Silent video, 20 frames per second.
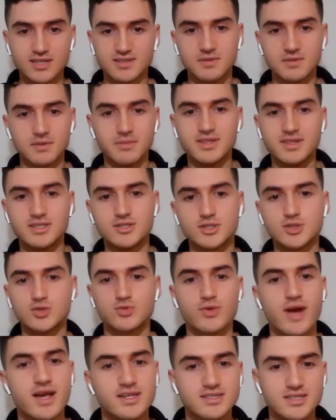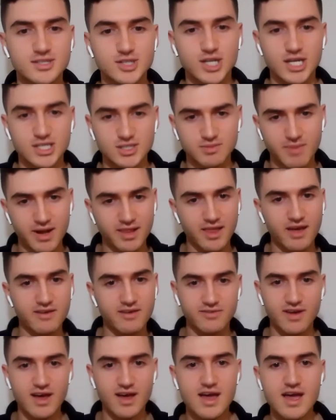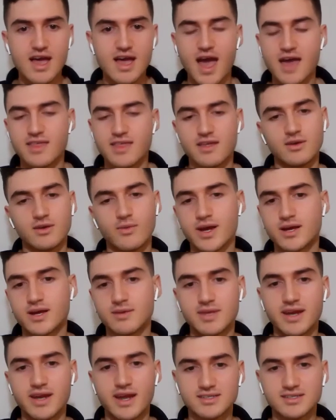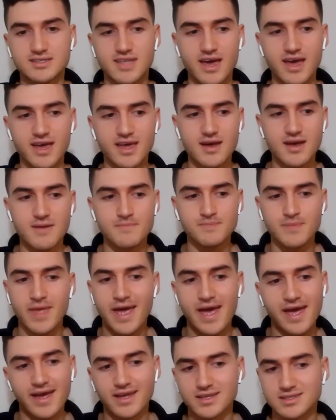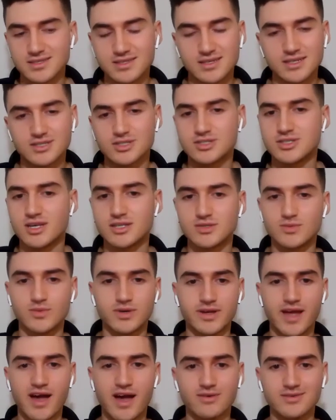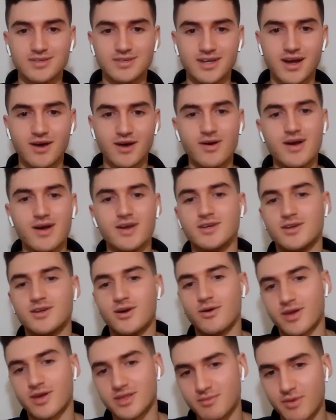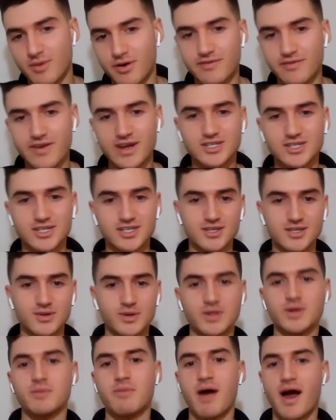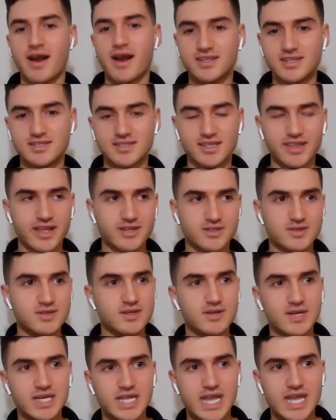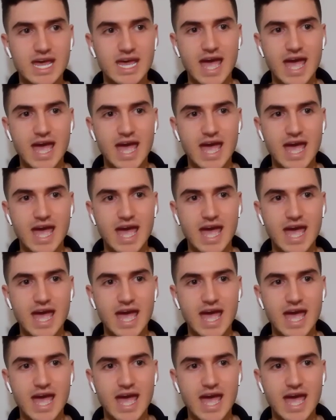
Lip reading: I'm going to make this drastic change in my life. And then you wake up the next day and it just doesn't work out. You don't get the motivation to do it. Your body doesn't let you do it.